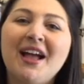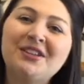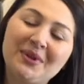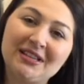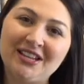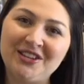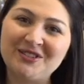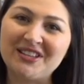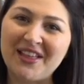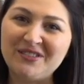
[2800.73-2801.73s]
as we
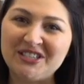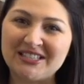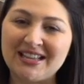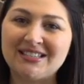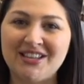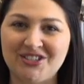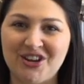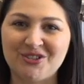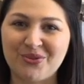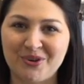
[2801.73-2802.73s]
continue to love Jesus and change the